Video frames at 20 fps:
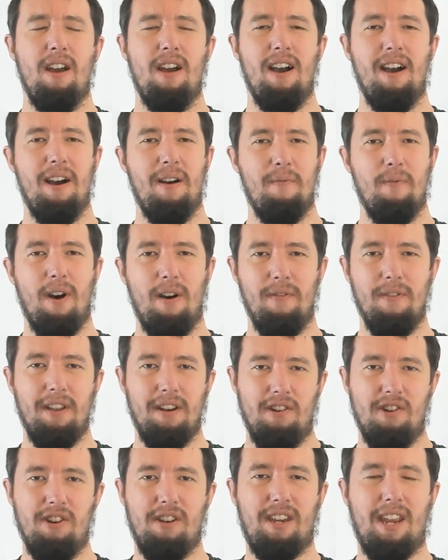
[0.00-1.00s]
rather
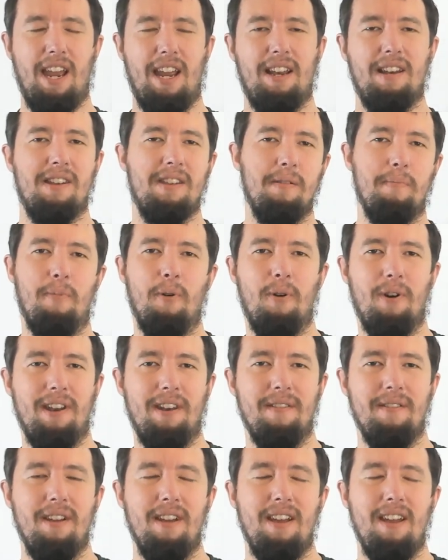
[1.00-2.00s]
than just getting to the
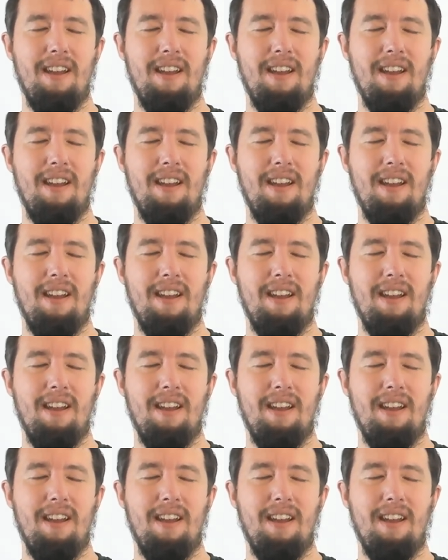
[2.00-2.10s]
point.